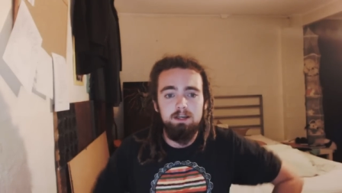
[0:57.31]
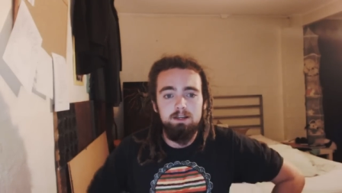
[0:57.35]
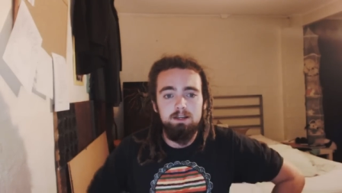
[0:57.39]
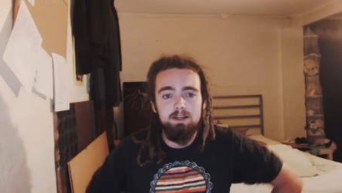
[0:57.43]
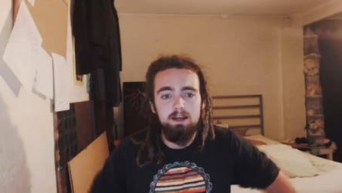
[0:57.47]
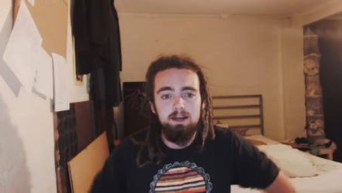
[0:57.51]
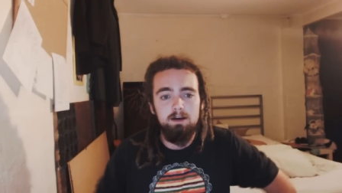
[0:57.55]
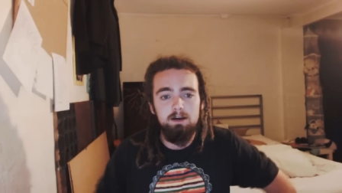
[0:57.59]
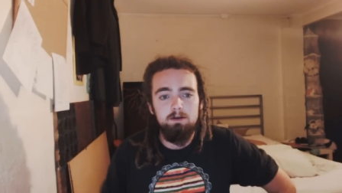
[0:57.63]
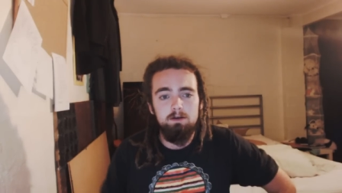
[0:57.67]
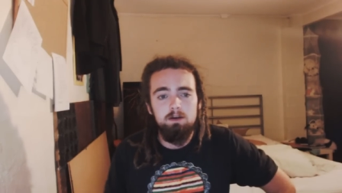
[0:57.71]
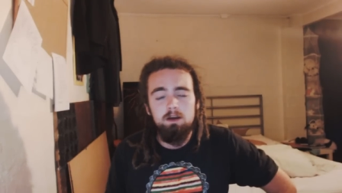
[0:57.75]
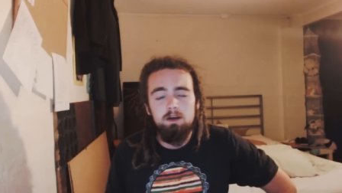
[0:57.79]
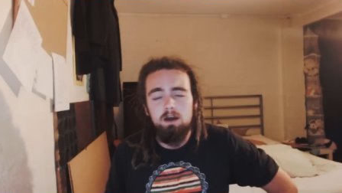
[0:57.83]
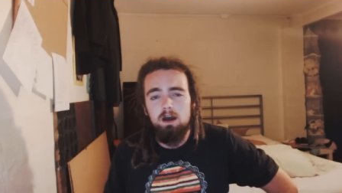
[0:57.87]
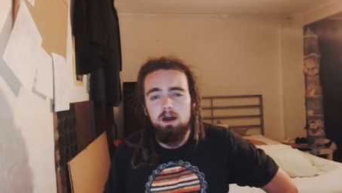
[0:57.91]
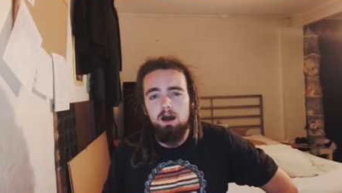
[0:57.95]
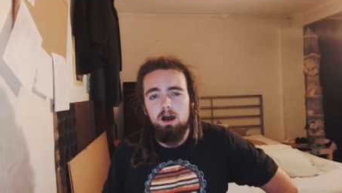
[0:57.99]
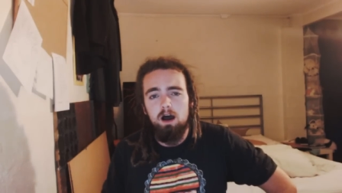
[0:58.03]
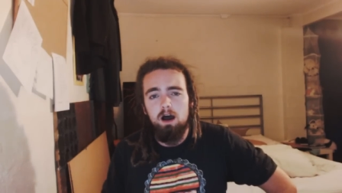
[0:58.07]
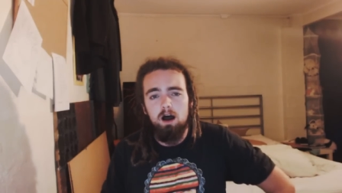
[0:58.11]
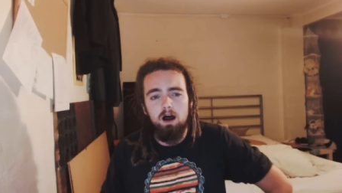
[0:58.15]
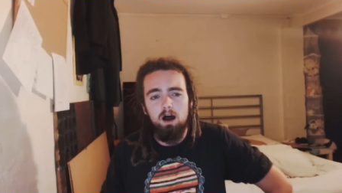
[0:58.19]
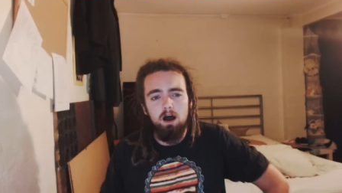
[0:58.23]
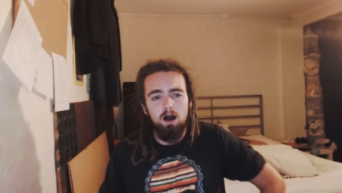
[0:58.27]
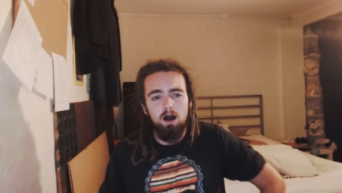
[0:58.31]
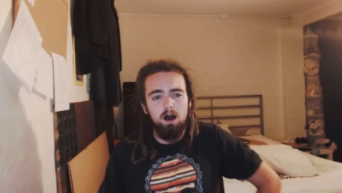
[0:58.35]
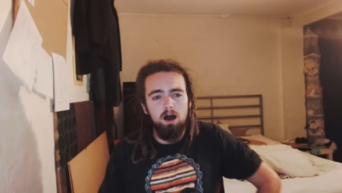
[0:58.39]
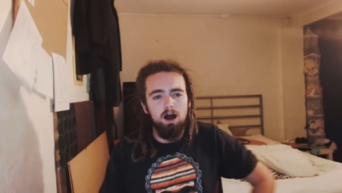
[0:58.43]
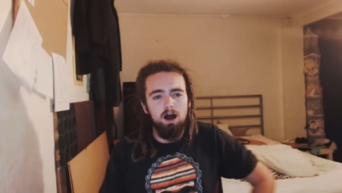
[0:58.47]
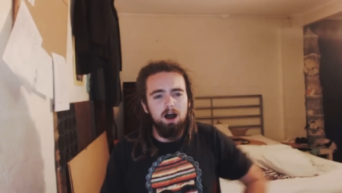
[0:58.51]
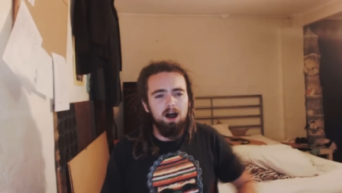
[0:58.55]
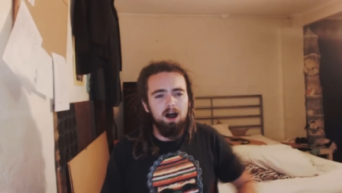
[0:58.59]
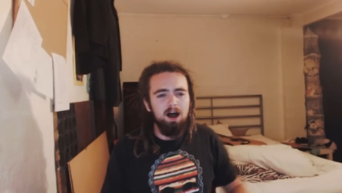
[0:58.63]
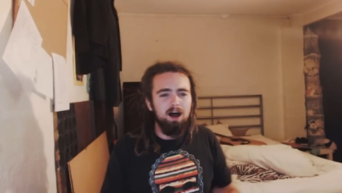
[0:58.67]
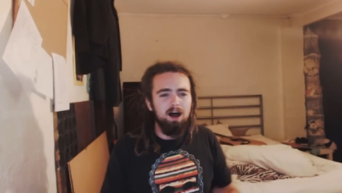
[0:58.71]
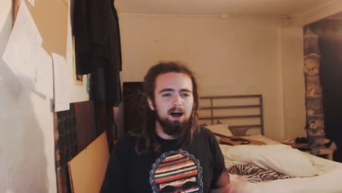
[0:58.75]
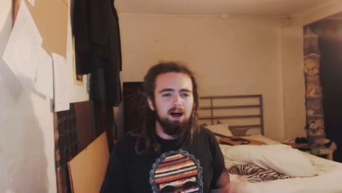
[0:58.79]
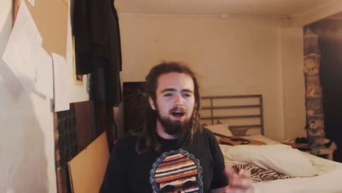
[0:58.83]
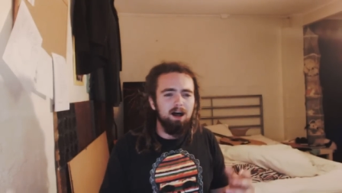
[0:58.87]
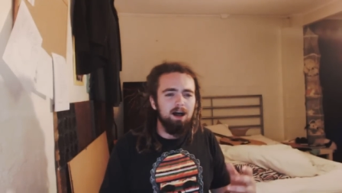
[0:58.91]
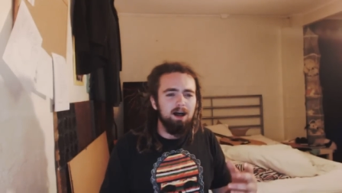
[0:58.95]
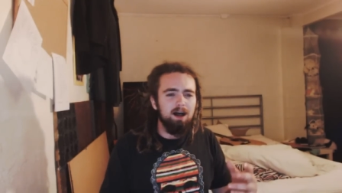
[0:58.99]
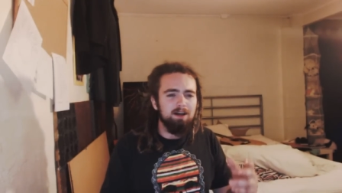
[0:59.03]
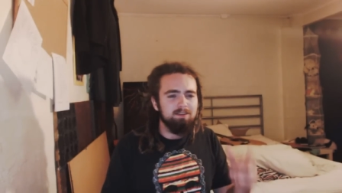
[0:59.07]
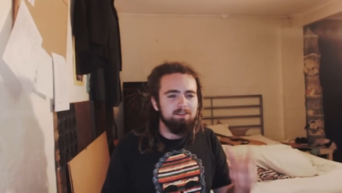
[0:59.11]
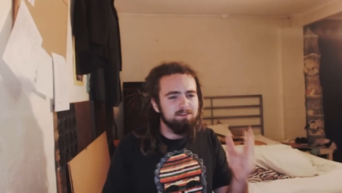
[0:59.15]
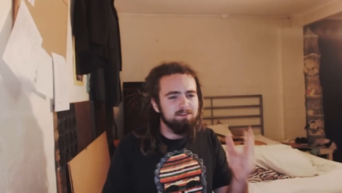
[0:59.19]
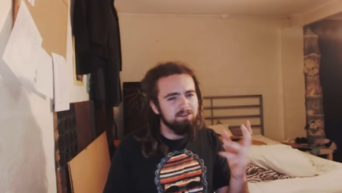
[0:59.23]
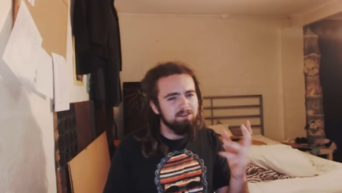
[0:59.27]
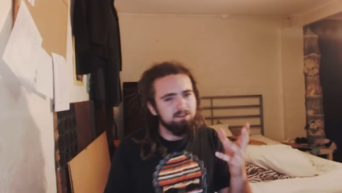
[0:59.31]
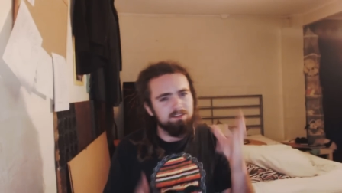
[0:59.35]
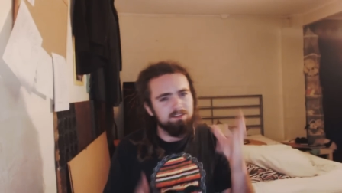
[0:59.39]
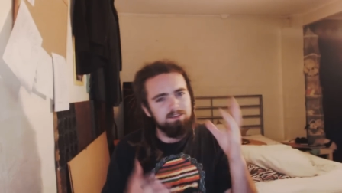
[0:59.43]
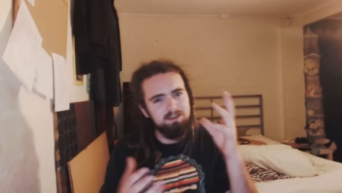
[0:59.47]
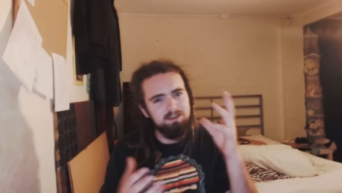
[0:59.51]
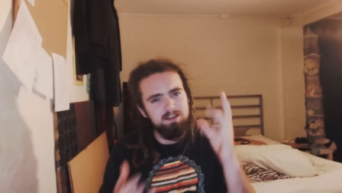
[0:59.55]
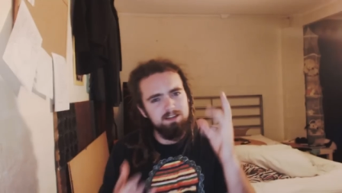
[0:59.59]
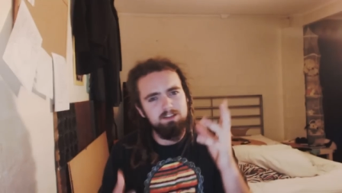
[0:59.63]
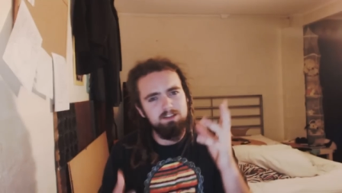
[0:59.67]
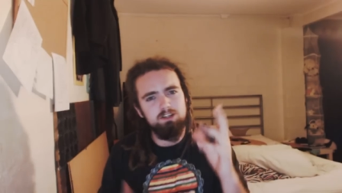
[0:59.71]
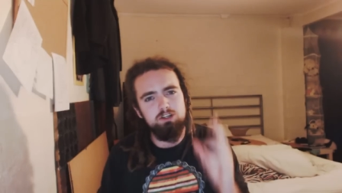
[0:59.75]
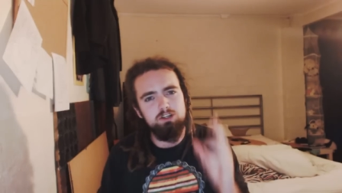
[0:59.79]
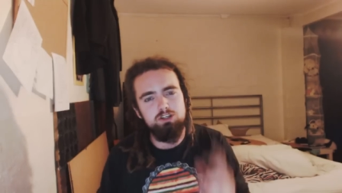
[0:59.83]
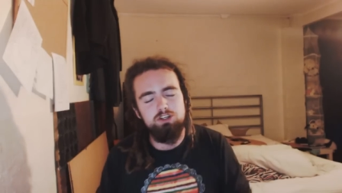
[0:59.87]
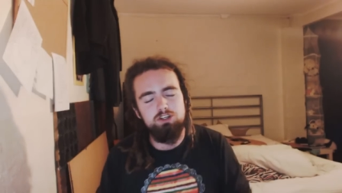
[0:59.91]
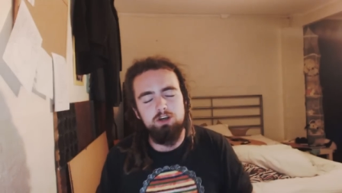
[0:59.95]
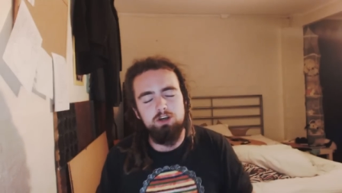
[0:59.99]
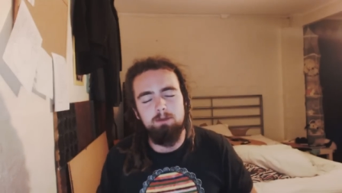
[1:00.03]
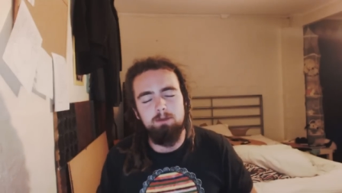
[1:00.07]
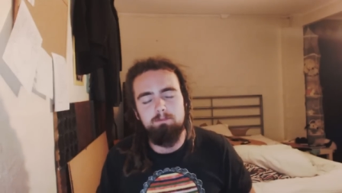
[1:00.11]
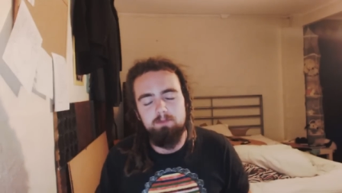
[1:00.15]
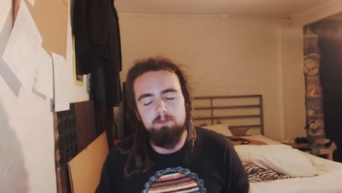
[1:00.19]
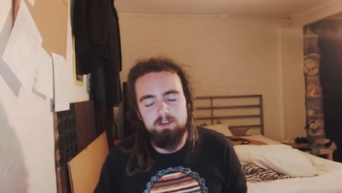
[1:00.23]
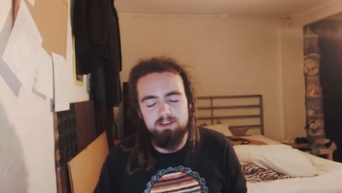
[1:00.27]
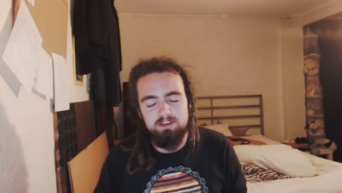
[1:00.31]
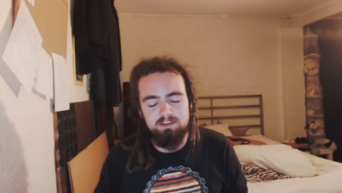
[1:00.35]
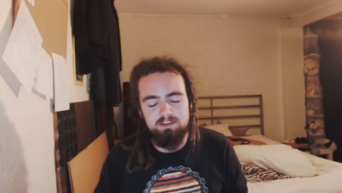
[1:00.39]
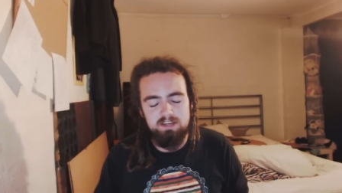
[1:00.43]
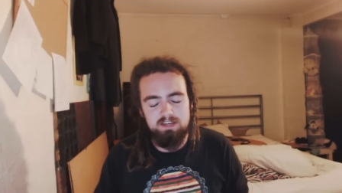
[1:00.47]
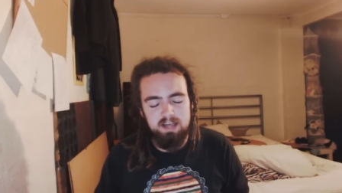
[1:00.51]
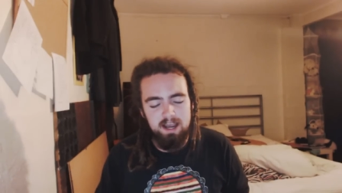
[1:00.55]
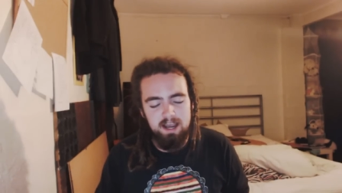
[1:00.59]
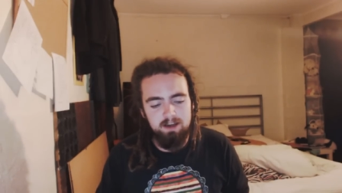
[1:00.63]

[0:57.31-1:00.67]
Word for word: Now, I think the thing that jumped this